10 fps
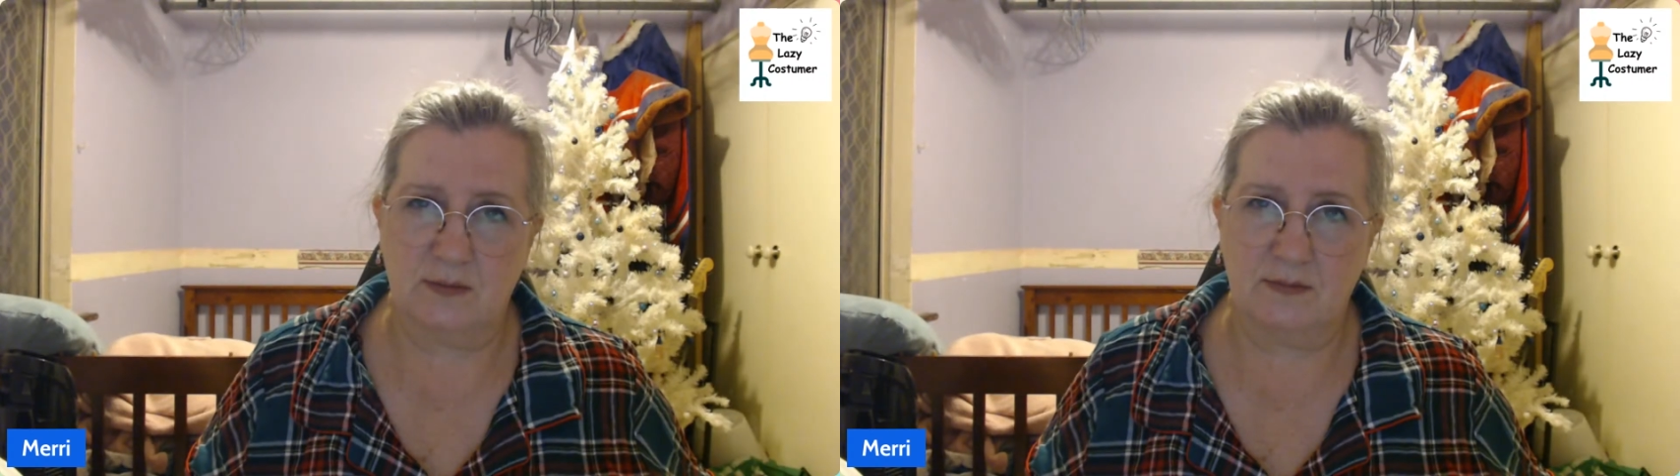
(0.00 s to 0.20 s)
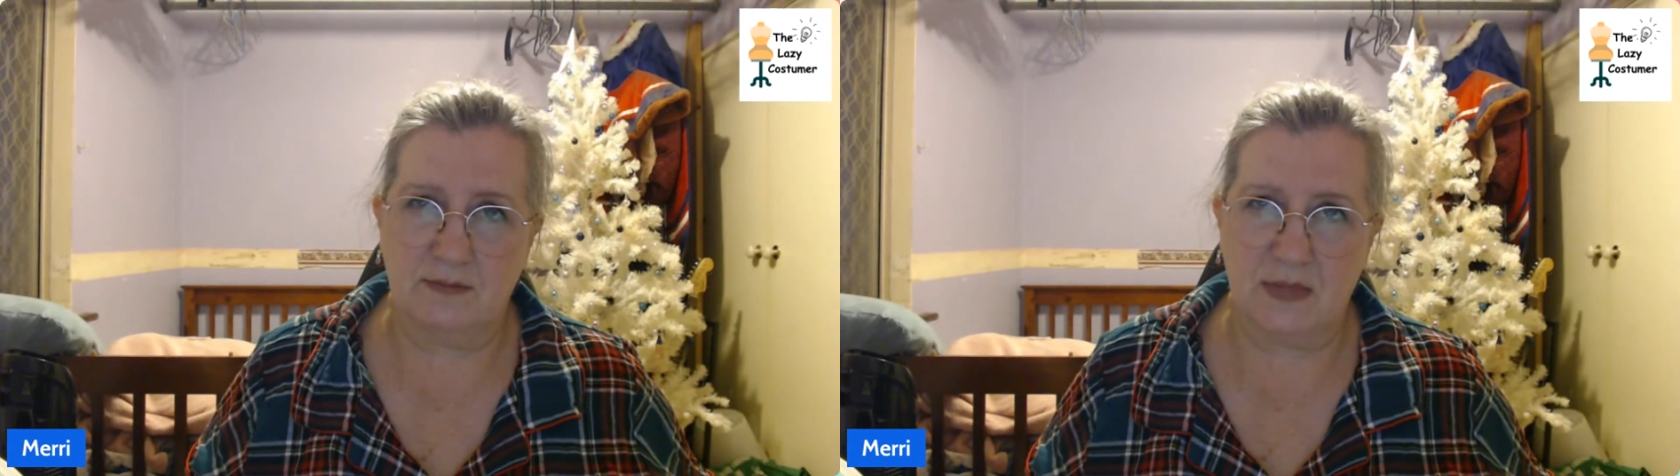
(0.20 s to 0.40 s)

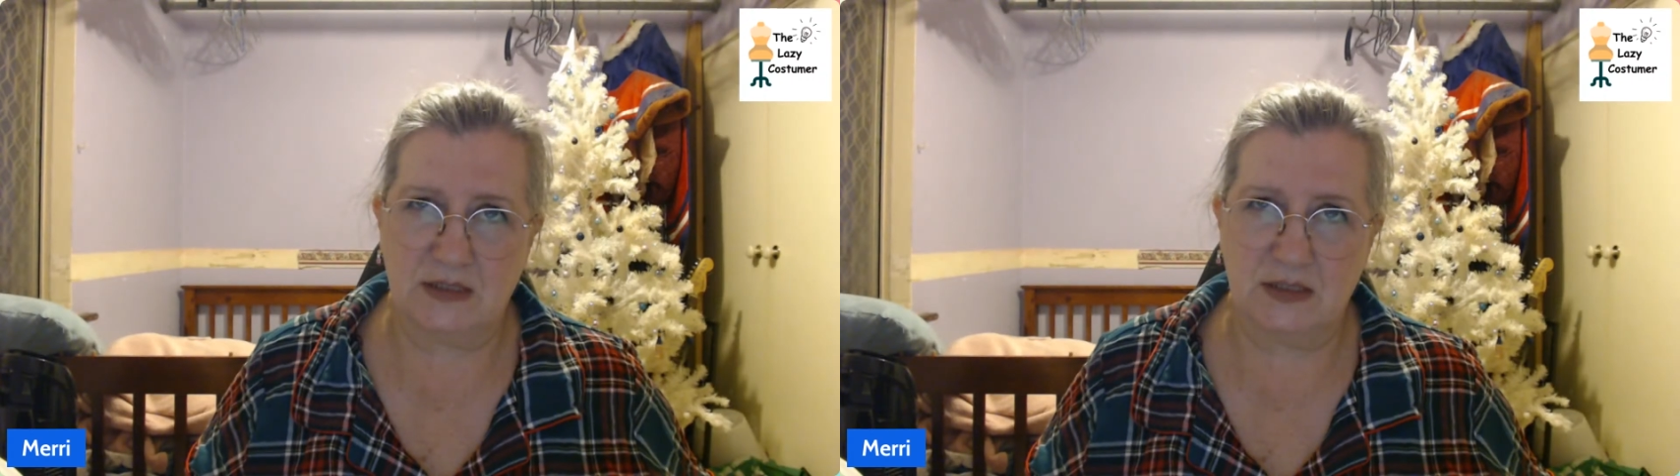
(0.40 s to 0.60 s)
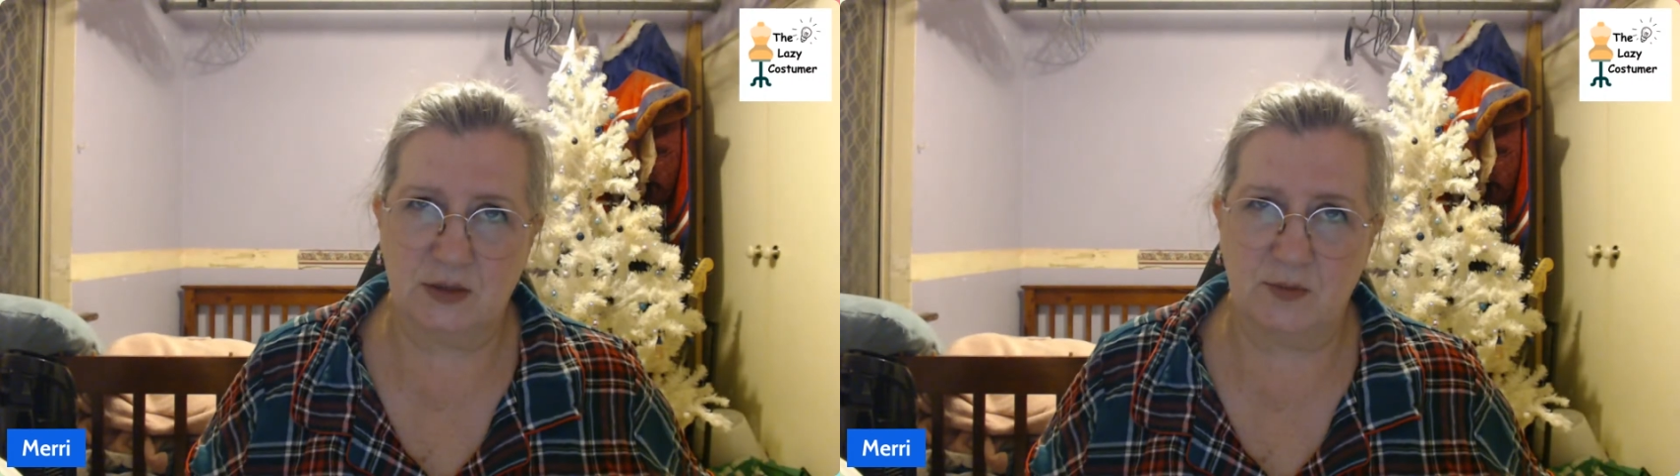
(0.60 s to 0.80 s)

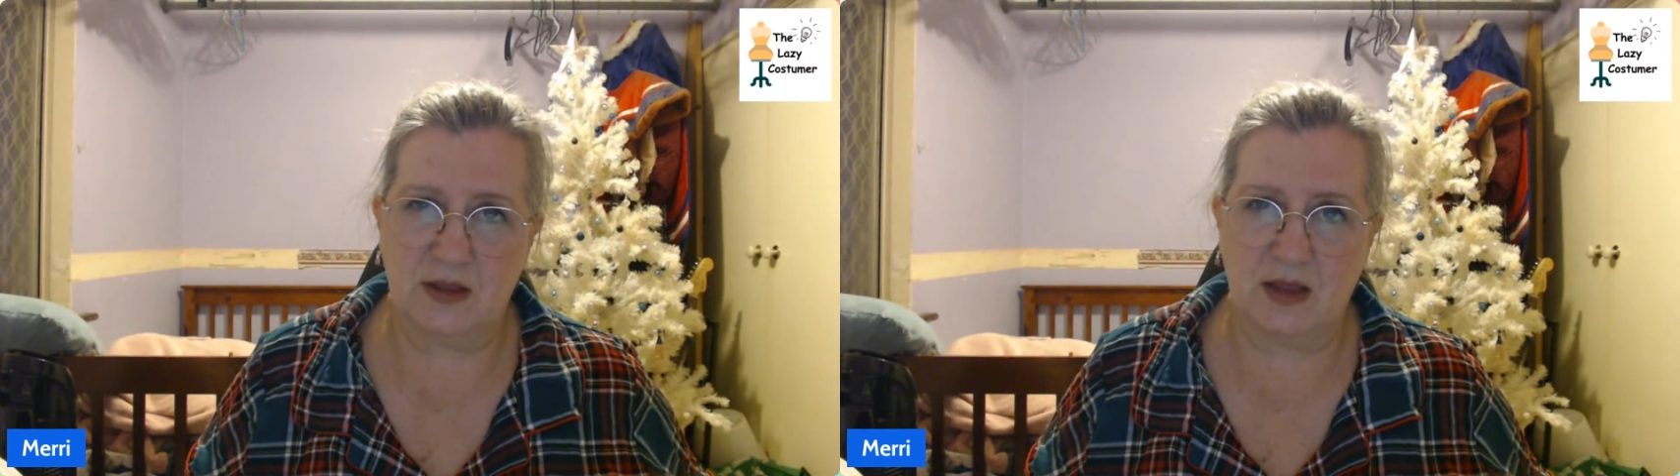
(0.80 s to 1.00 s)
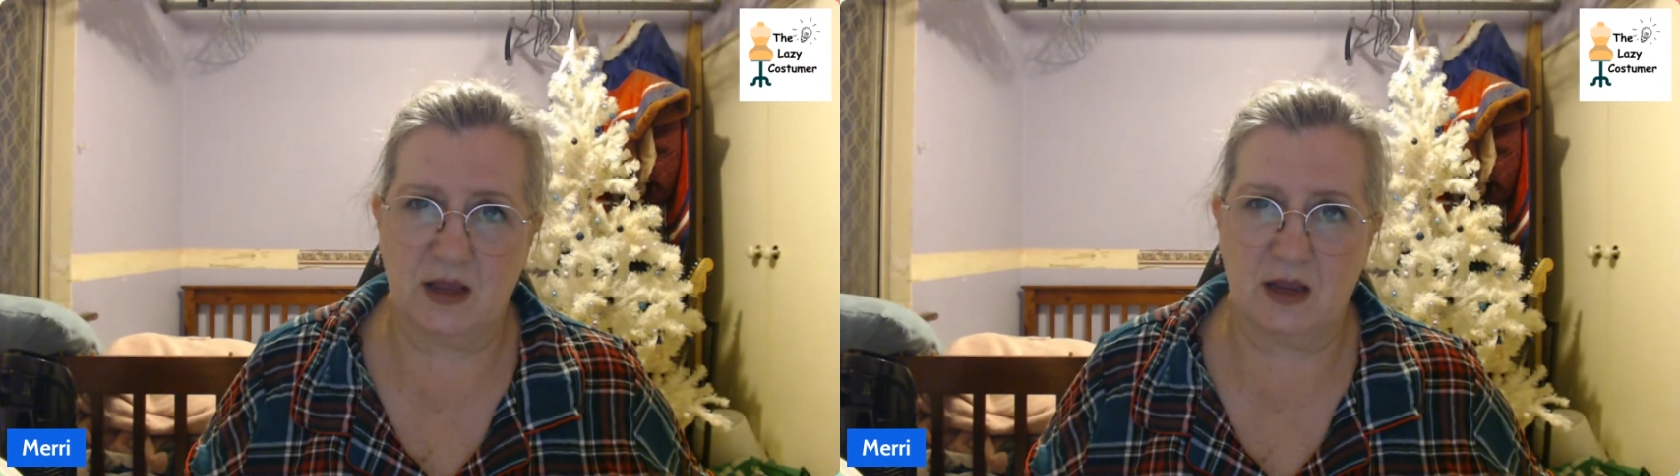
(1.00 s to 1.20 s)
message me there,